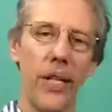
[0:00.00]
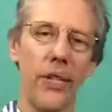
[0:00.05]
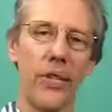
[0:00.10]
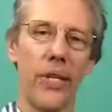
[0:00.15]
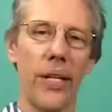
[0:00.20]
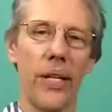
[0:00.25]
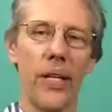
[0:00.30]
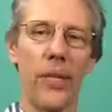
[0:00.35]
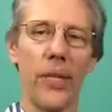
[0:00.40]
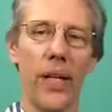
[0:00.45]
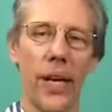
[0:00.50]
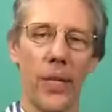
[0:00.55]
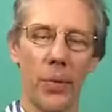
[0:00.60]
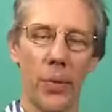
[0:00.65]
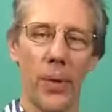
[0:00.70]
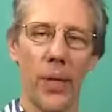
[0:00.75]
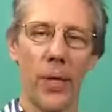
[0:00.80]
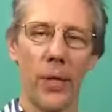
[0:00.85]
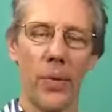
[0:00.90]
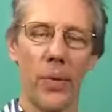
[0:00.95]
a nutshell,
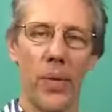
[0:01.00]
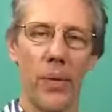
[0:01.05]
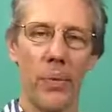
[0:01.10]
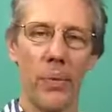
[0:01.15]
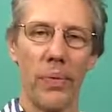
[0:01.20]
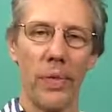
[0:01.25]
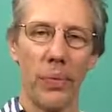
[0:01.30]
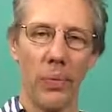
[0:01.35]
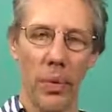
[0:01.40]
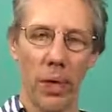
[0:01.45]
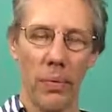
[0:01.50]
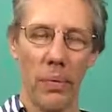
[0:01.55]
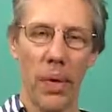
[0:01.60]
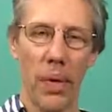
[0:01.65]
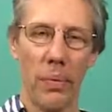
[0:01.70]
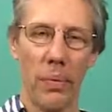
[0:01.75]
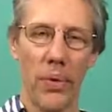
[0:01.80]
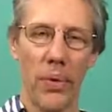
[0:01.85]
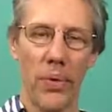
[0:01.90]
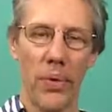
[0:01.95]
that's what a
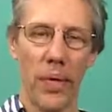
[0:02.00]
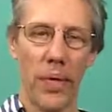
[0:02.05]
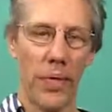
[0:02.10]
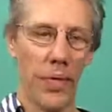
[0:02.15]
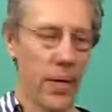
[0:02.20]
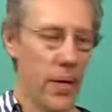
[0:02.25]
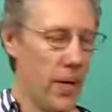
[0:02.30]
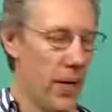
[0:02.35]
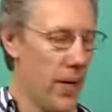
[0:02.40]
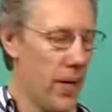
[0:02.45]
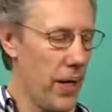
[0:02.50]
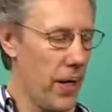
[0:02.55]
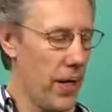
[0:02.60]
12-bar blues is.